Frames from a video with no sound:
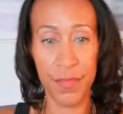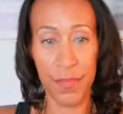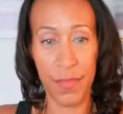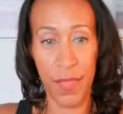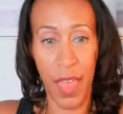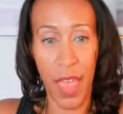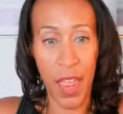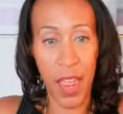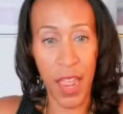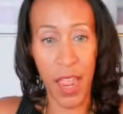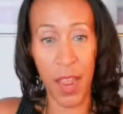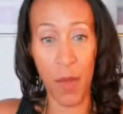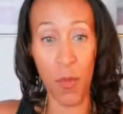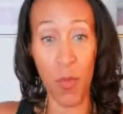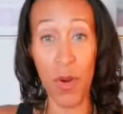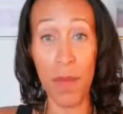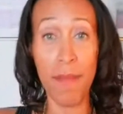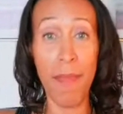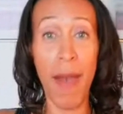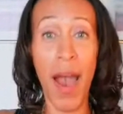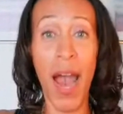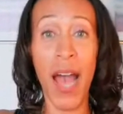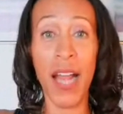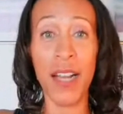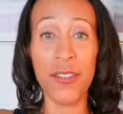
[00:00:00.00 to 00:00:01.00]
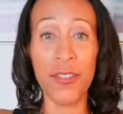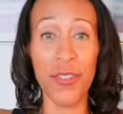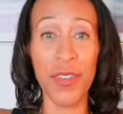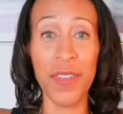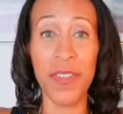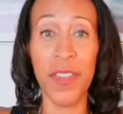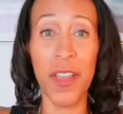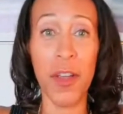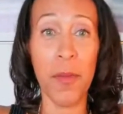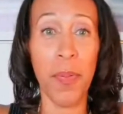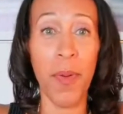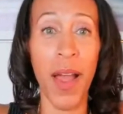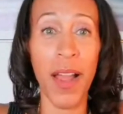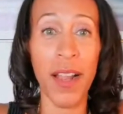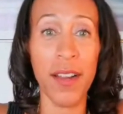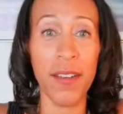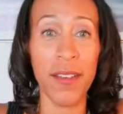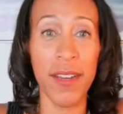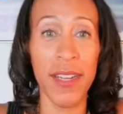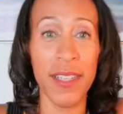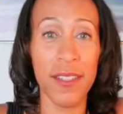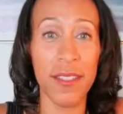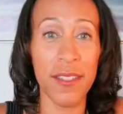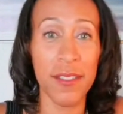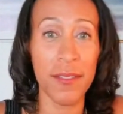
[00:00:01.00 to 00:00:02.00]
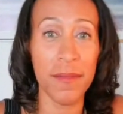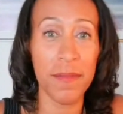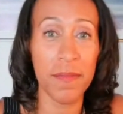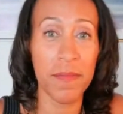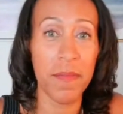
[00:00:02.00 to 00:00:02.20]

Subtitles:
And we're monitoring their progress.